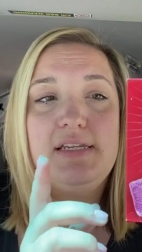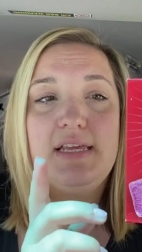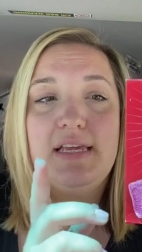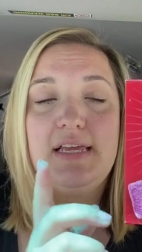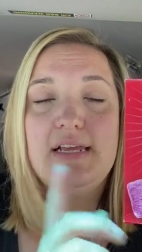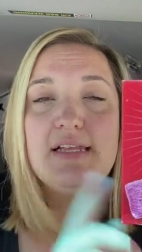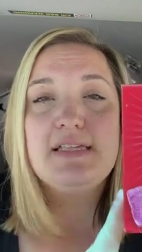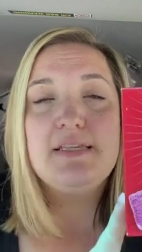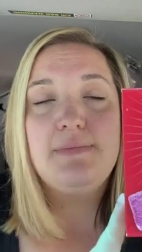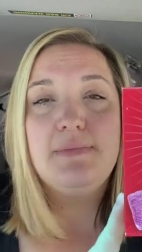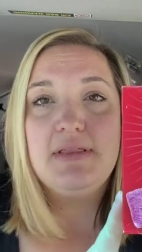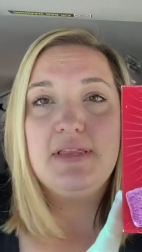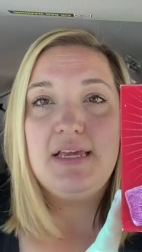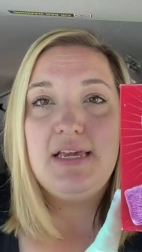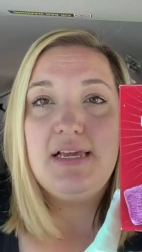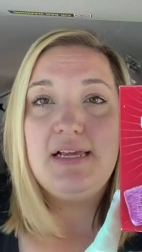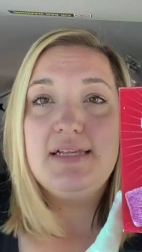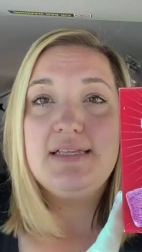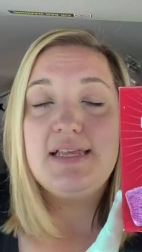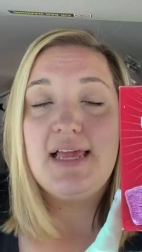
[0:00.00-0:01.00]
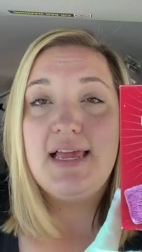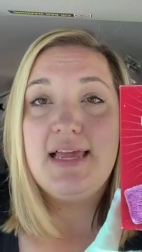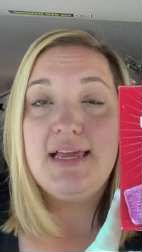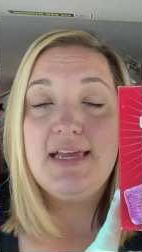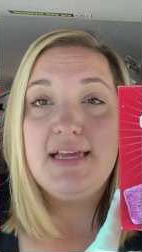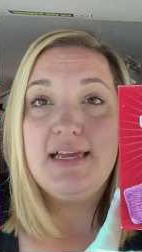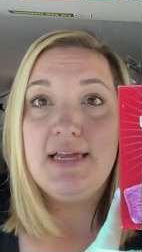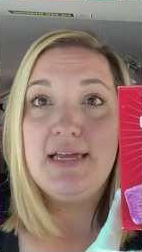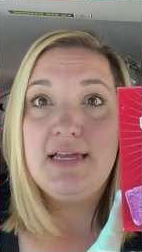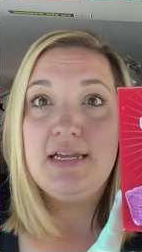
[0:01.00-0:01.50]
to get some of these
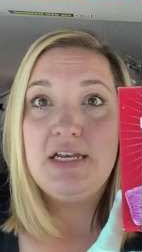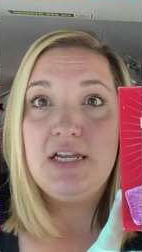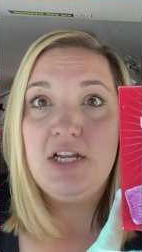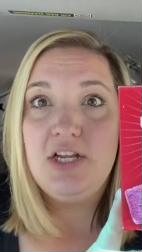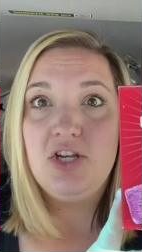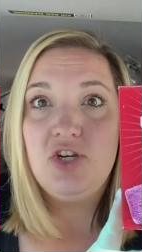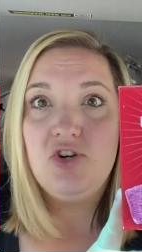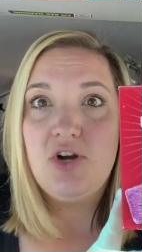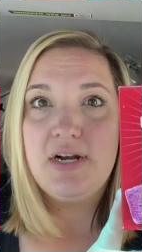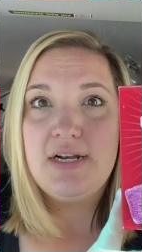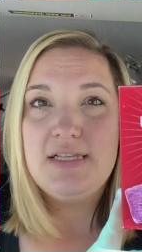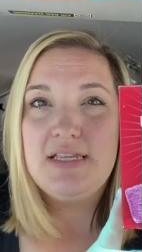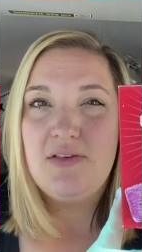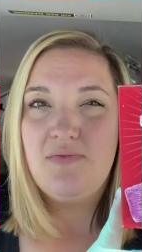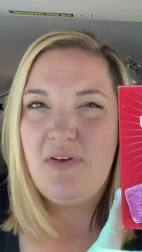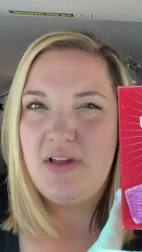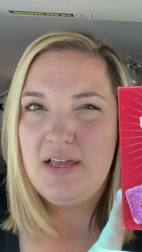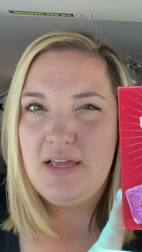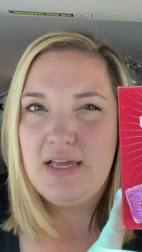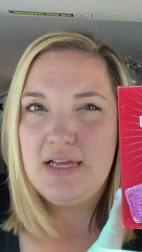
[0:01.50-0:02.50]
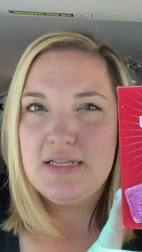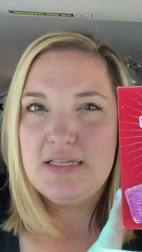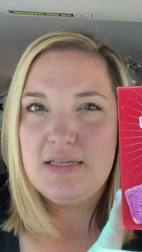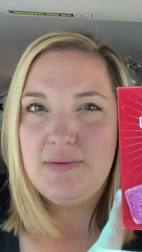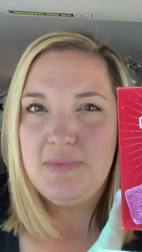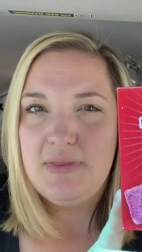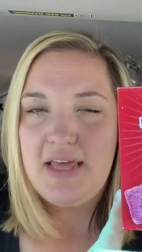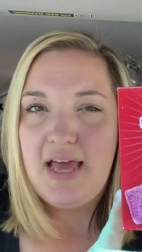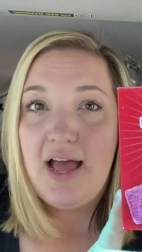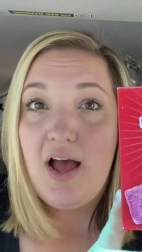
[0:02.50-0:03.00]
and try to see if I can get
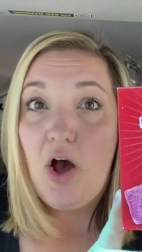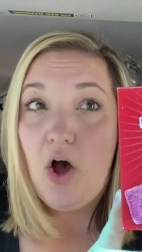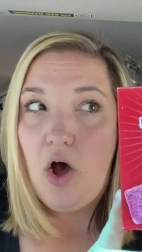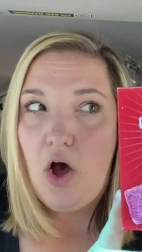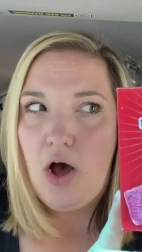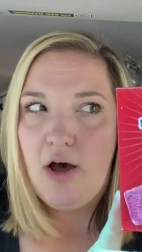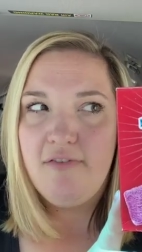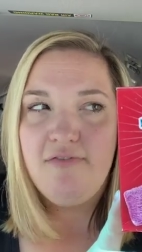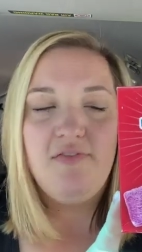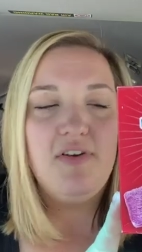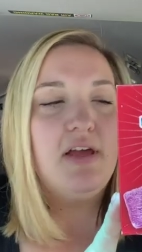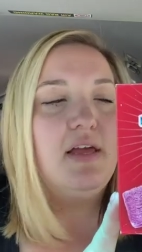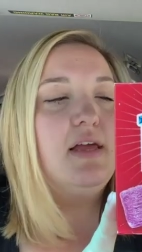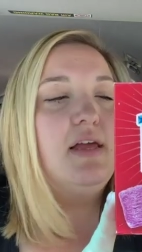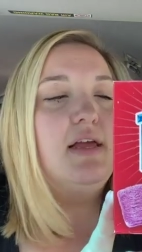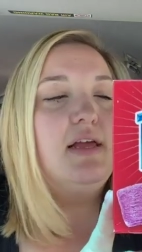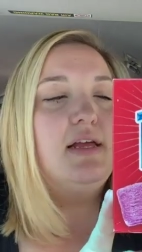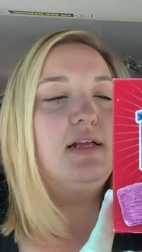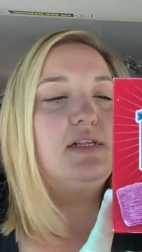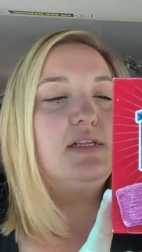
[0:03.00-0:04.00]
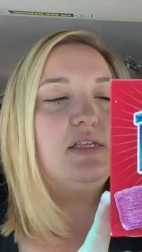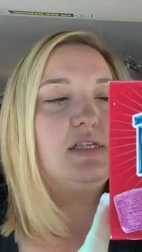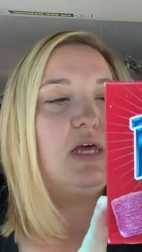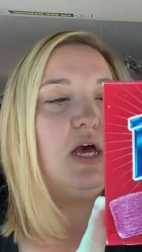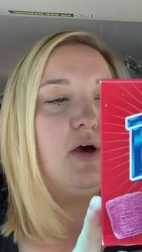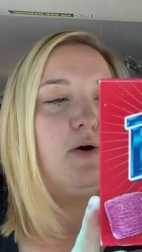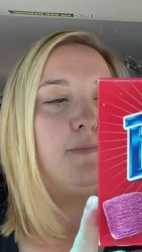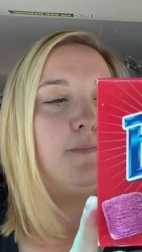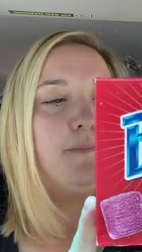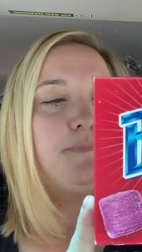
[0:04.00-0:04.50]
some of that off.
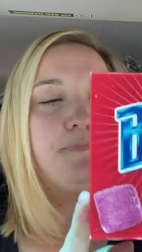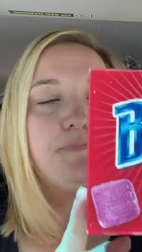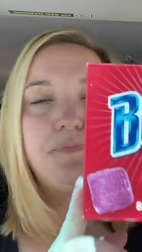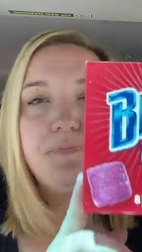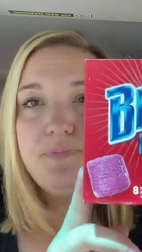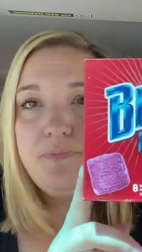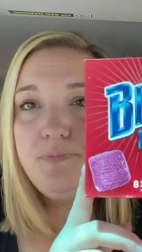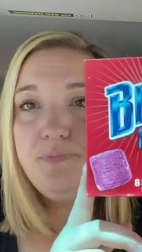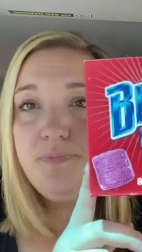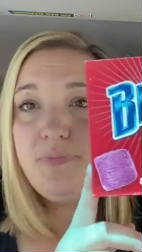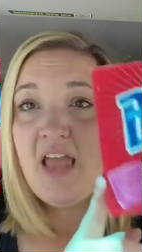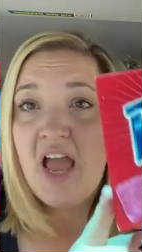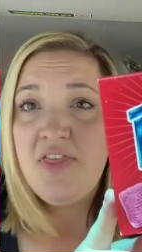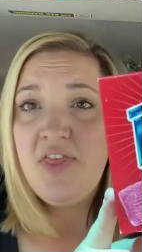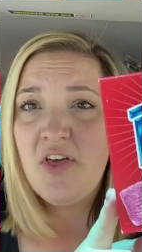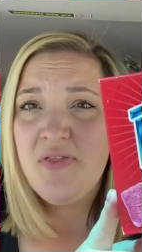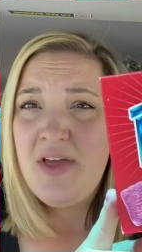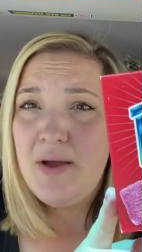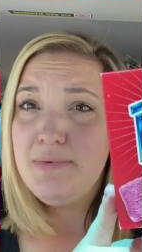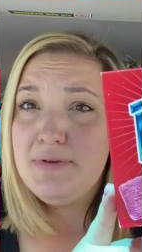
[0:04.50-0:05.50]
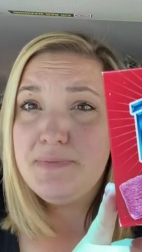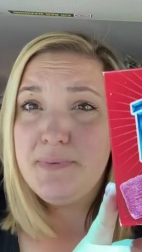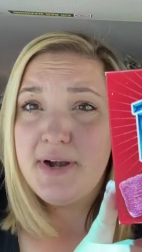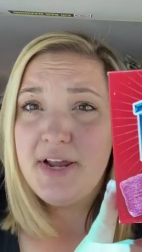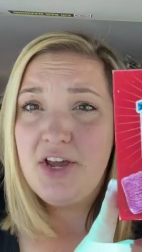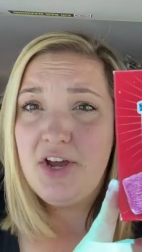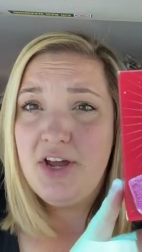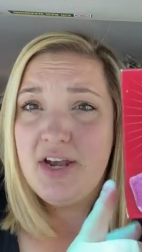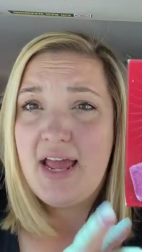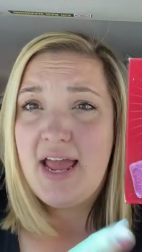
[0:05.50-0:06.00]
So I thought that was
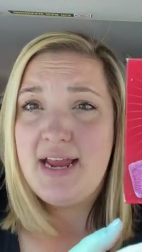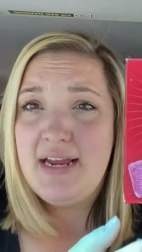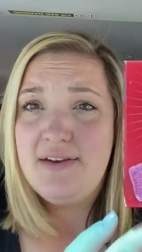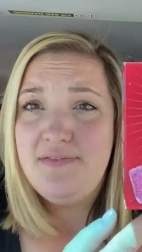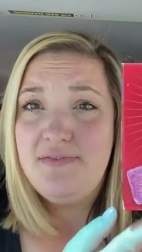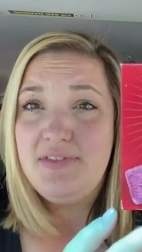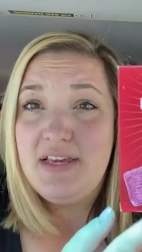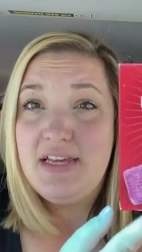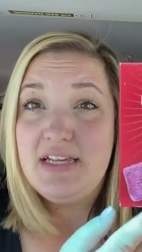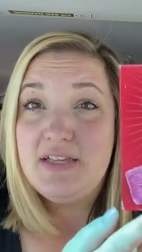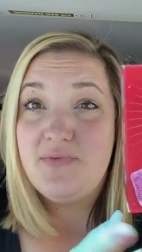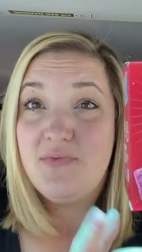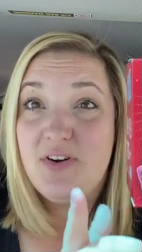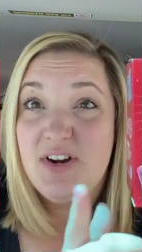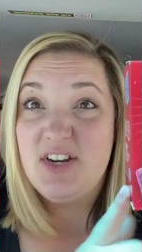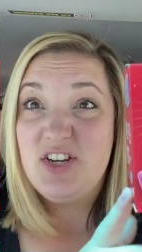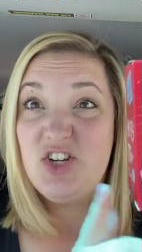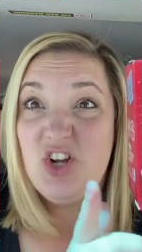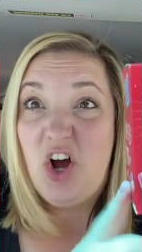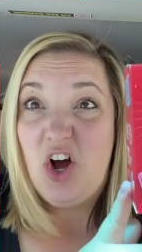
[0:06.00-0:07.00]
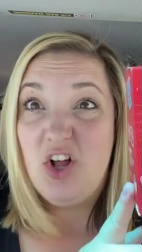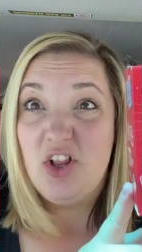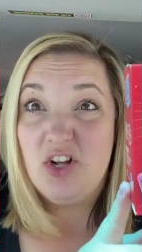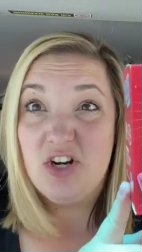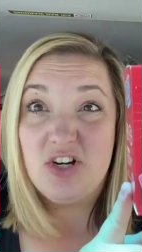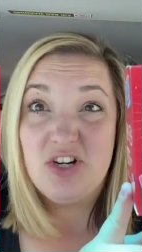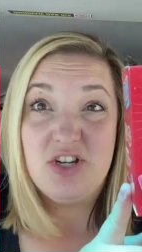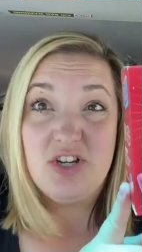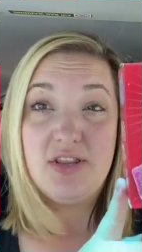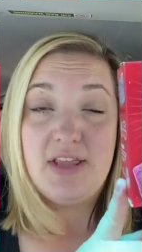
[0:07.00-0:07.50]
pretty good. Eight of these for a
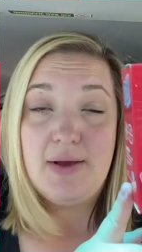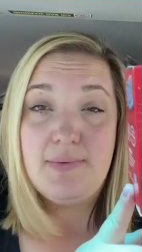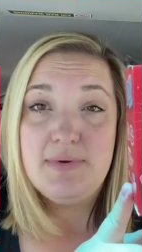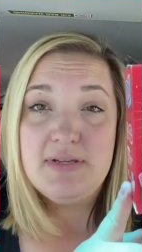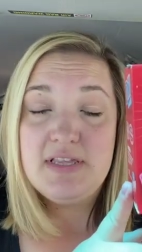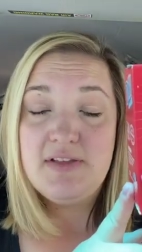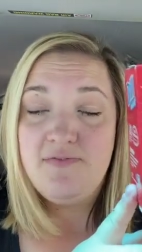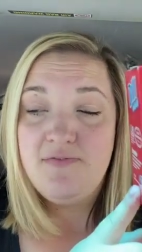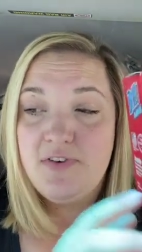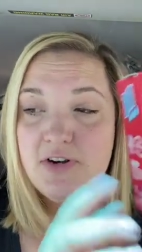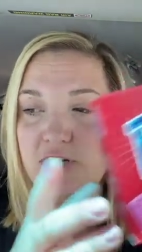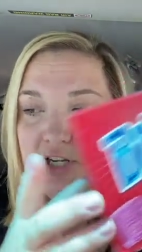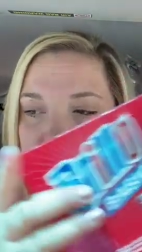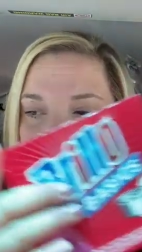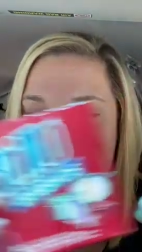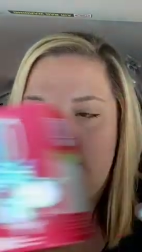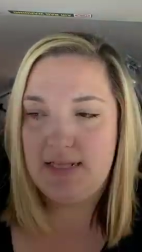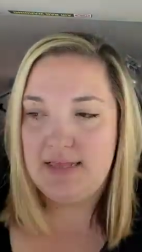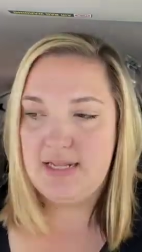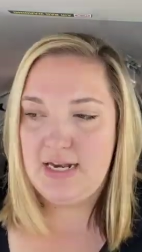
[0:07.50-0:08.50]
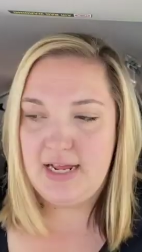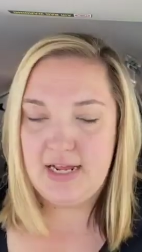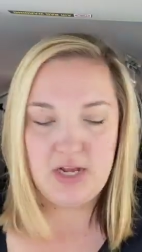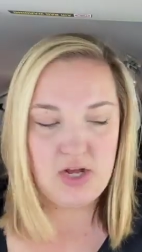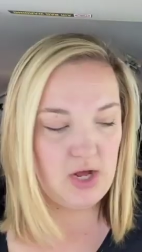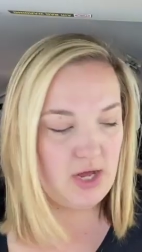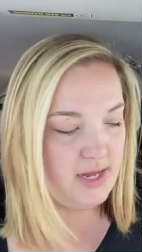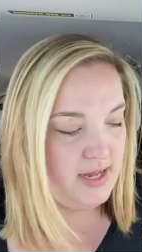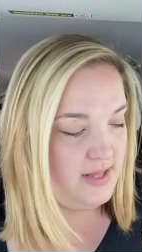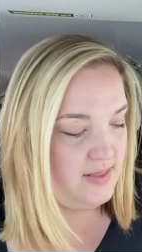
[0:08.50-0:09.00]
dollar. So that was the first thing that I
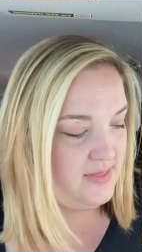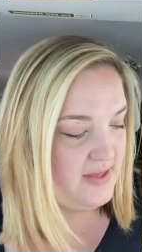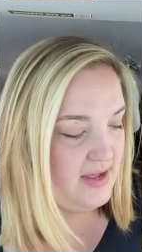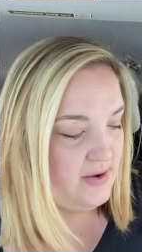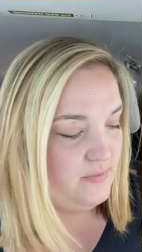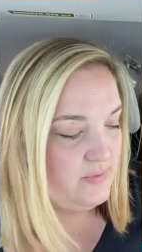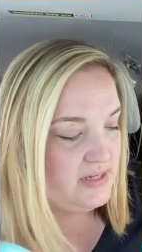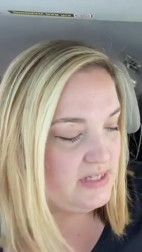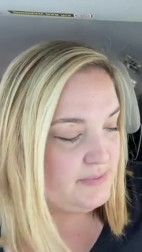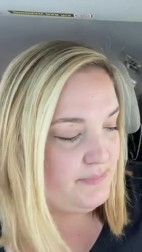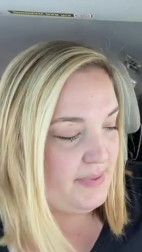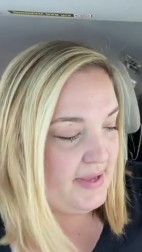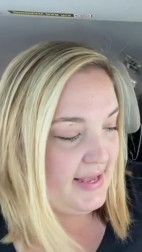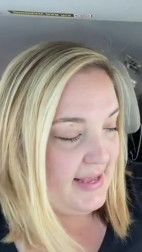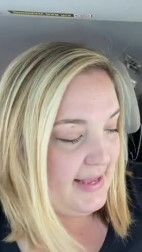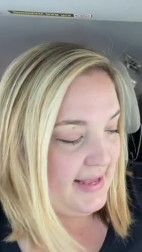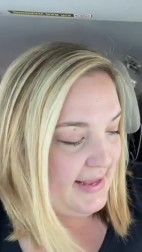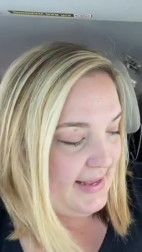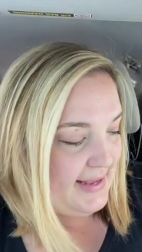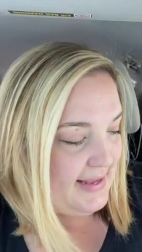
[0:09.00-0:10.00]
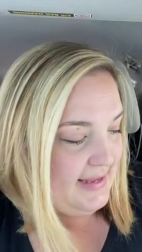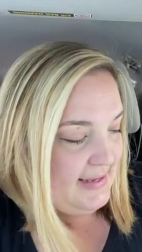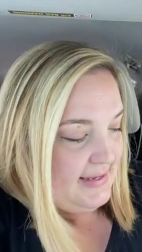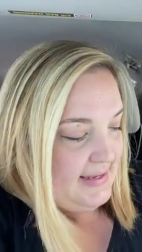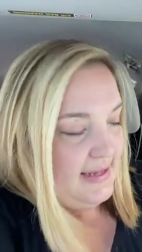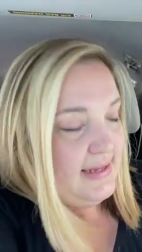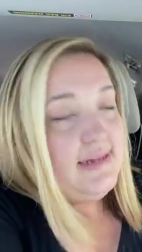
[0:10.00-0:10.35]
got. That was pink.